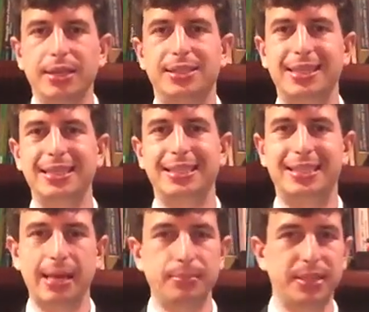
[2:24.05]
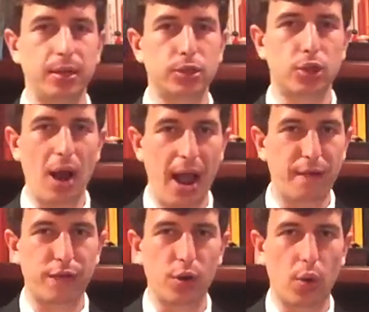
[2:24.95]
See, stem cells are
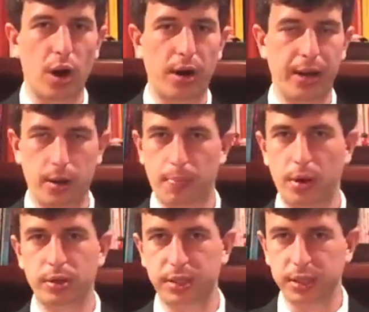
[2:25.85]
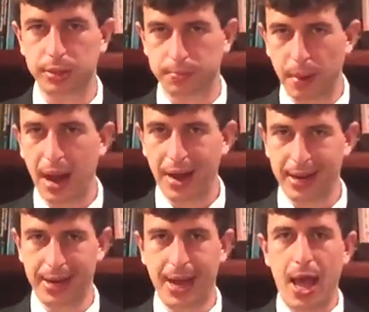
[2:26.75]
everywhere in a person's
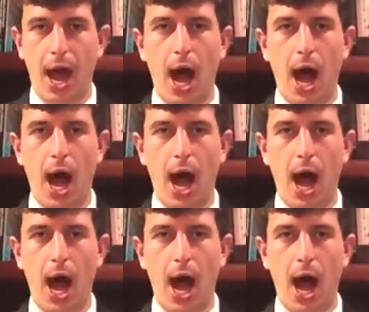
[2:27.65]
body.